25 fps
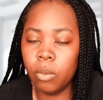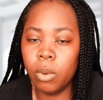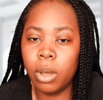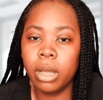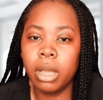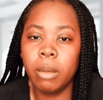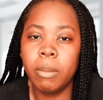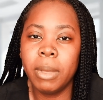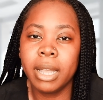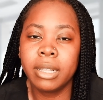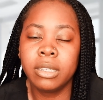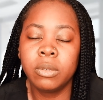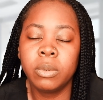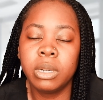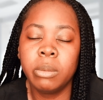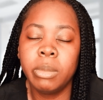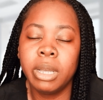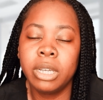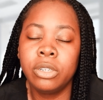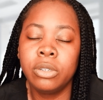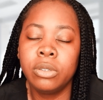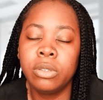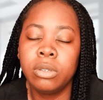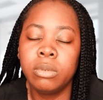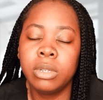Welcome back to one of the
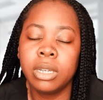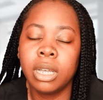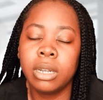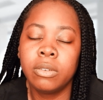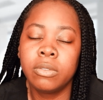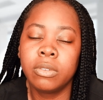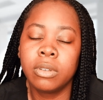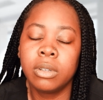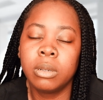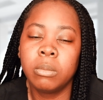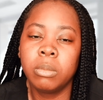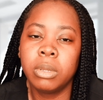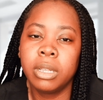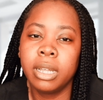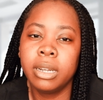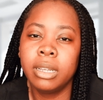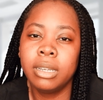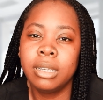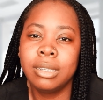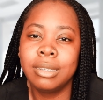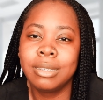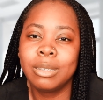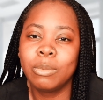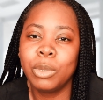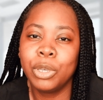best YouTube channels on the planet.
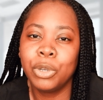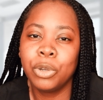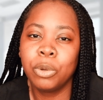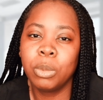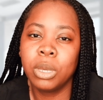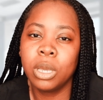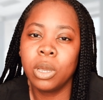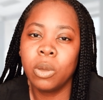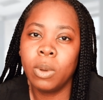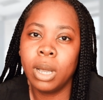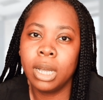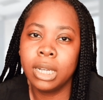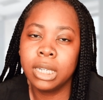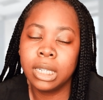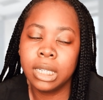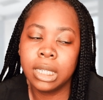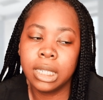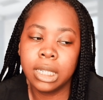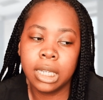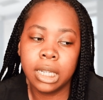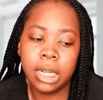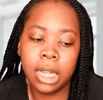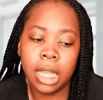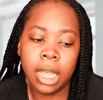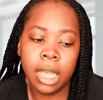It is me, Ormia
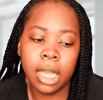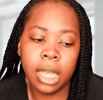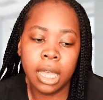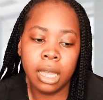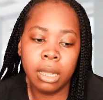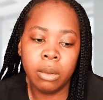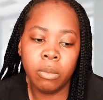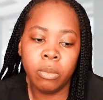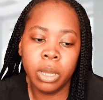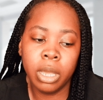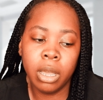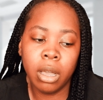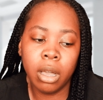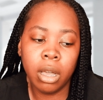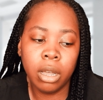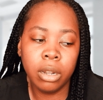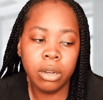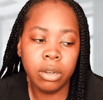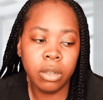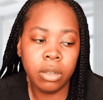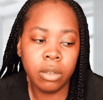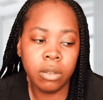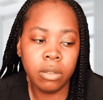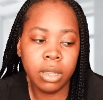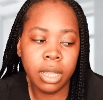Washington, and we all
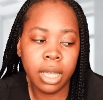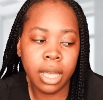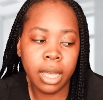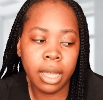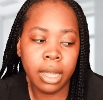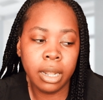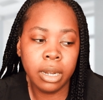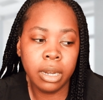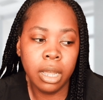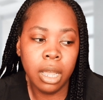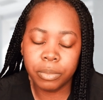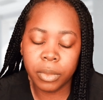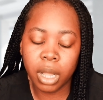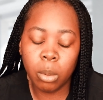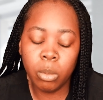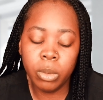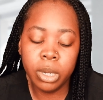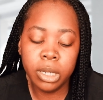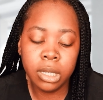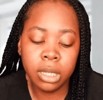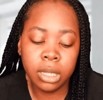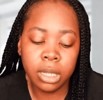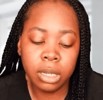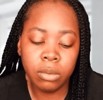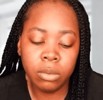know that I'm
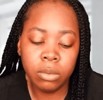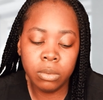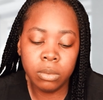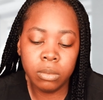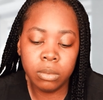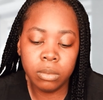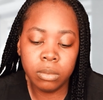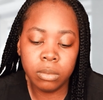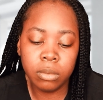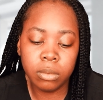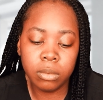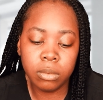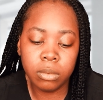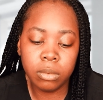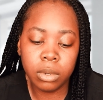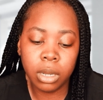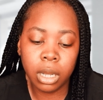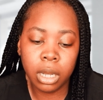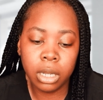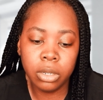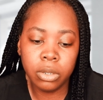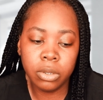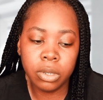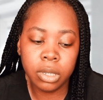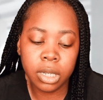recently
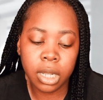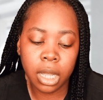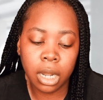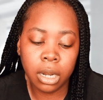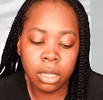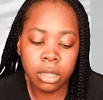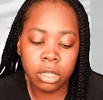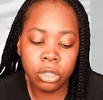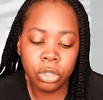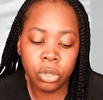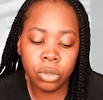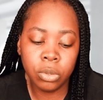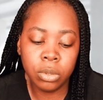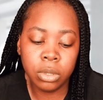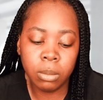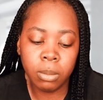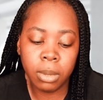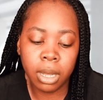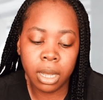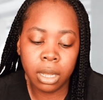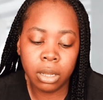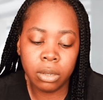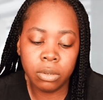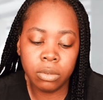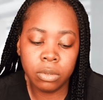understanding the truth
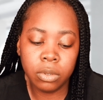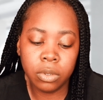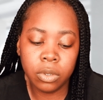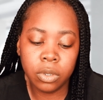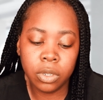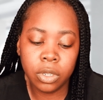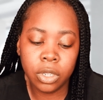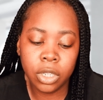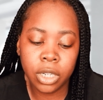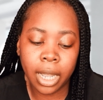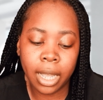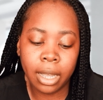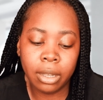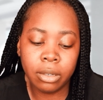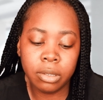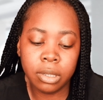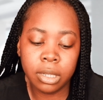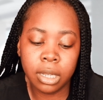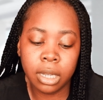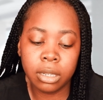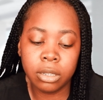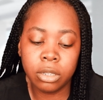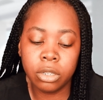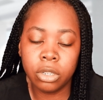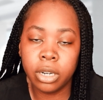about child
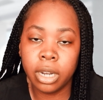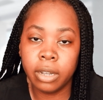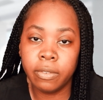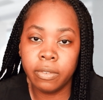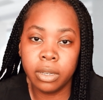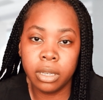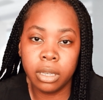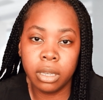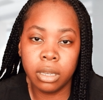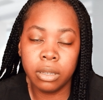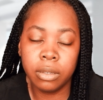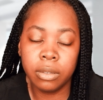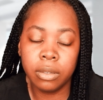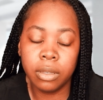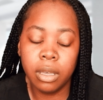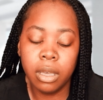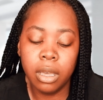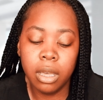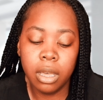sex trafficking,